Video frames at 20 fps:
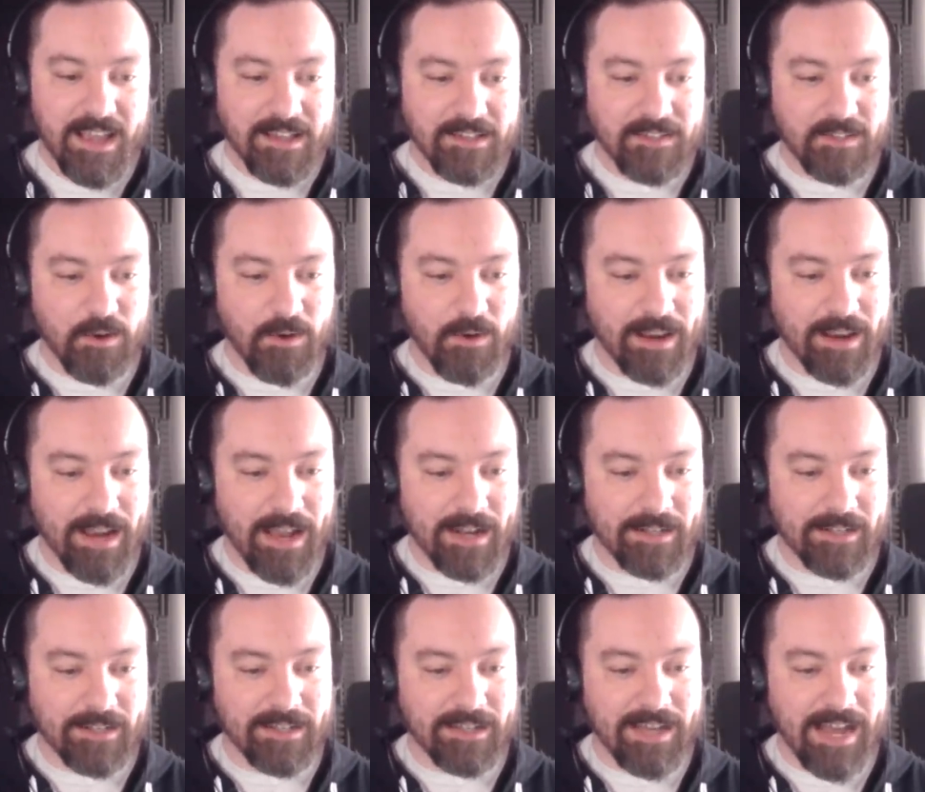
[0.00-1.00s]
So I got
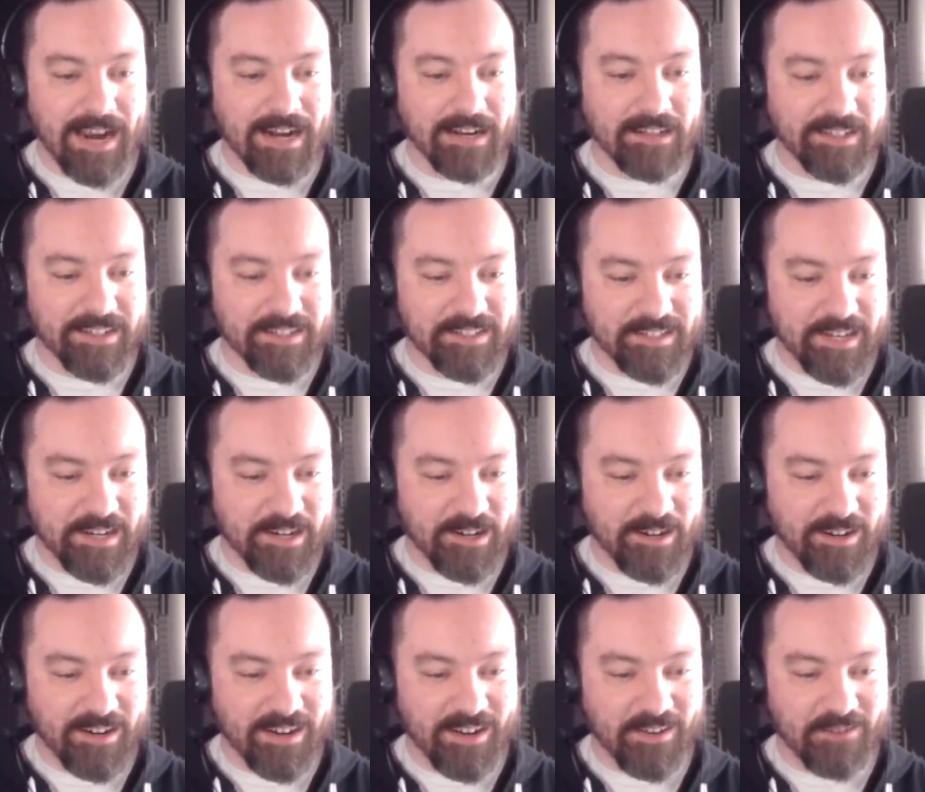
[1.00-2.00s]
a I got a list
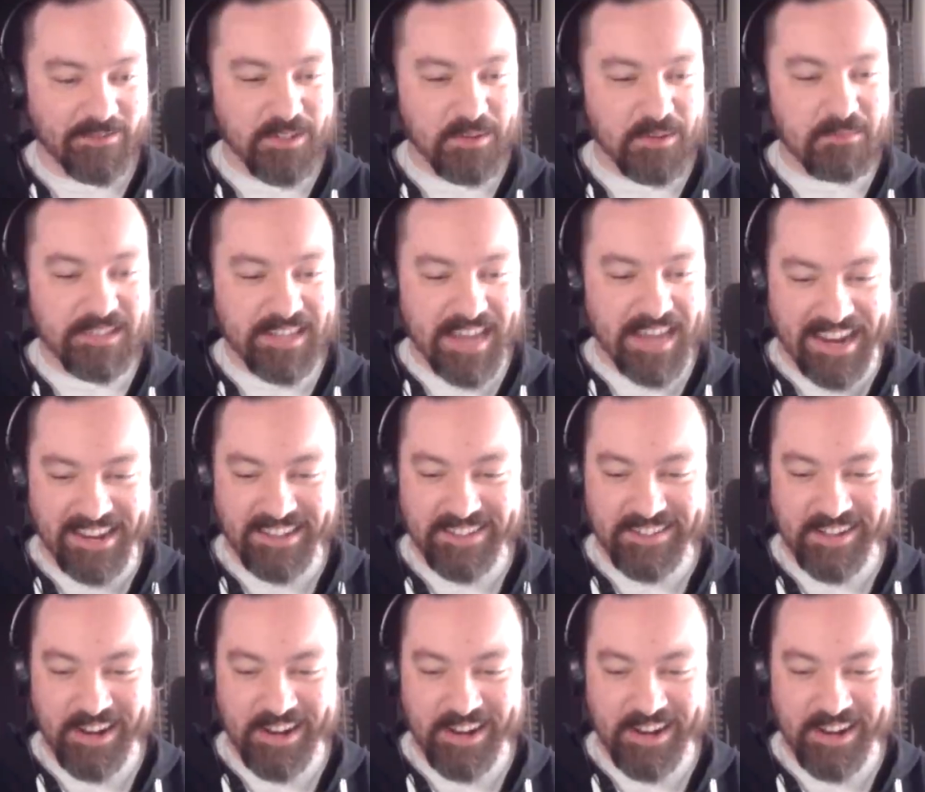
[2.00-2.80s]
here of some dates,